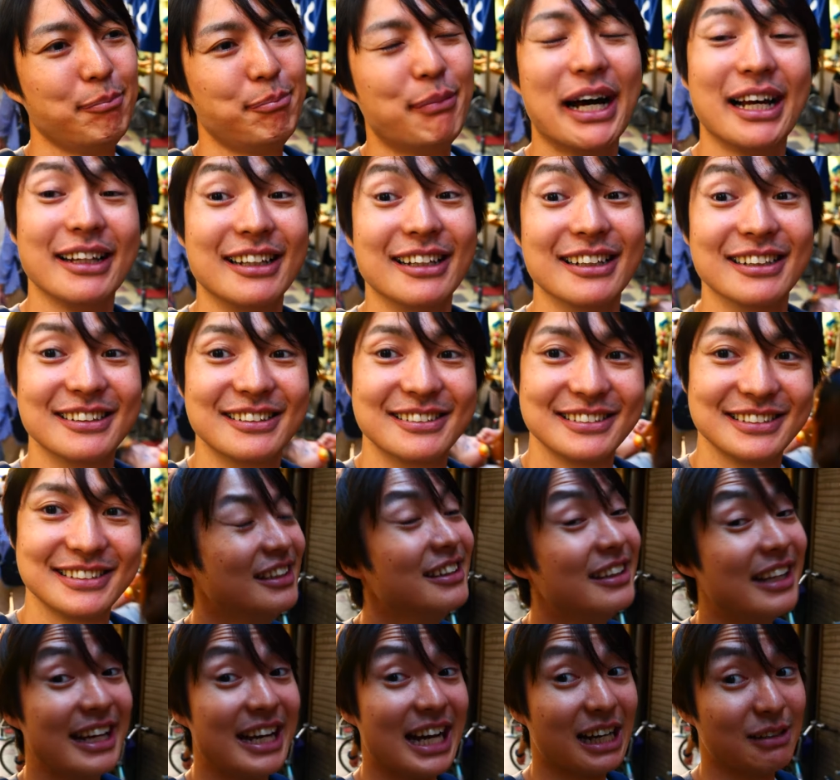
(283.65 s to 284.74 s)
But
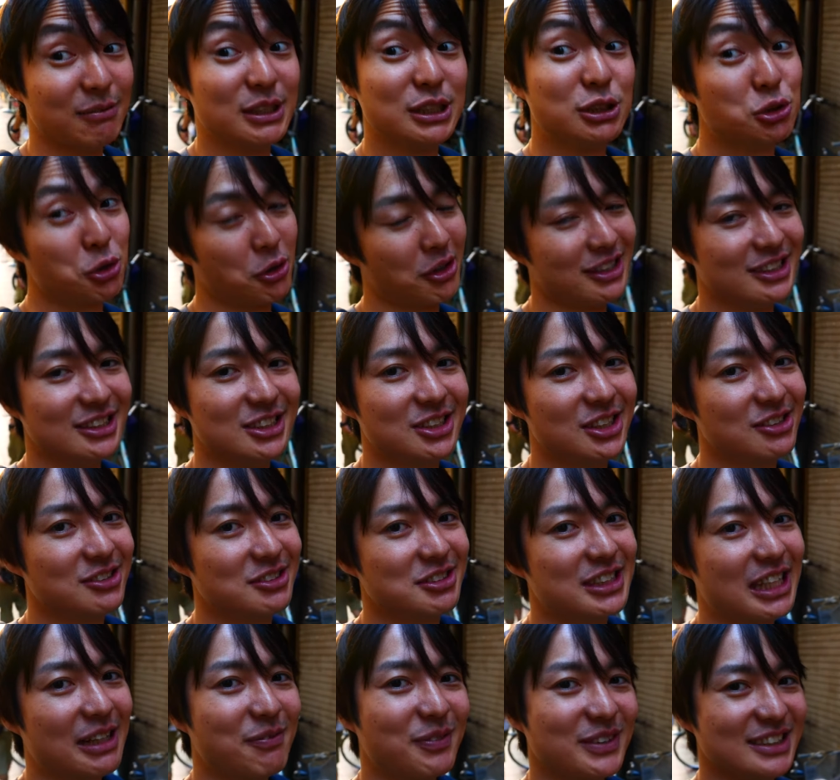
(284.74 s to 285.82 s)
they have a
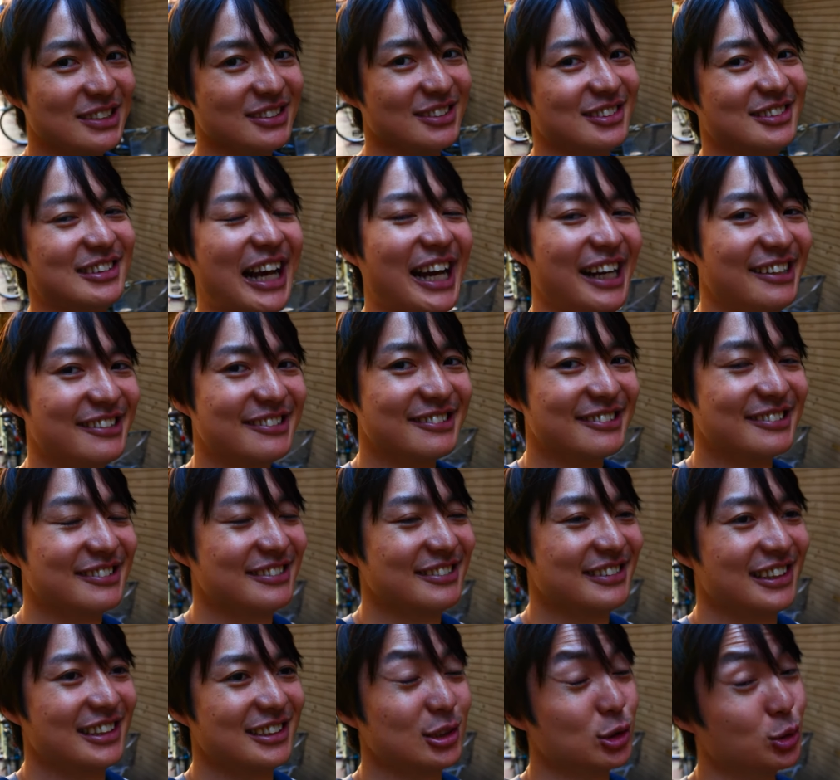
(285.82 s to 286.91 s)
traditional Japanese style.
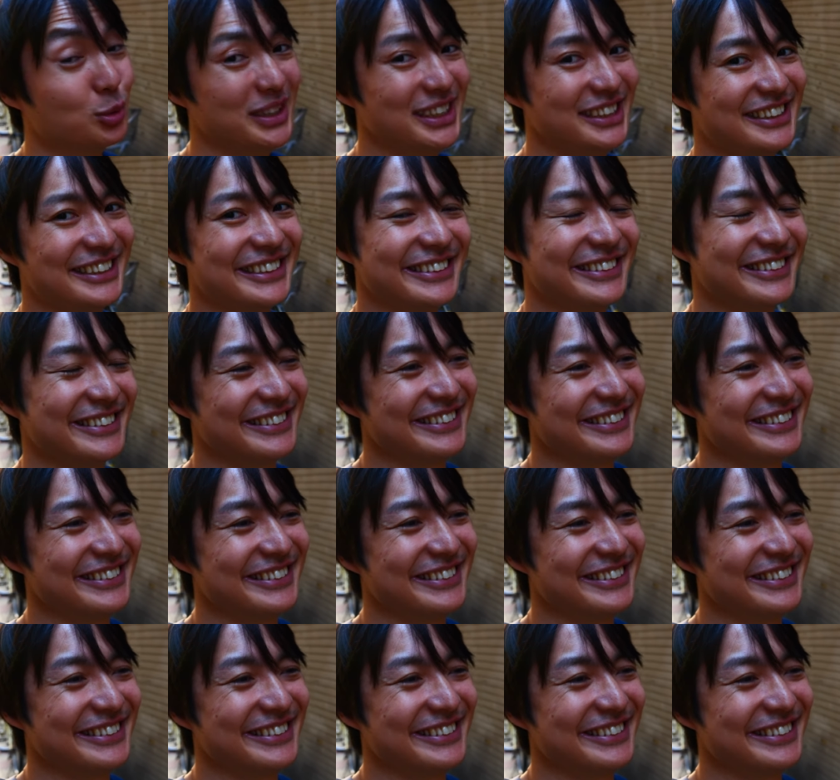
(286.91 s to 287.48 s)
Sweet.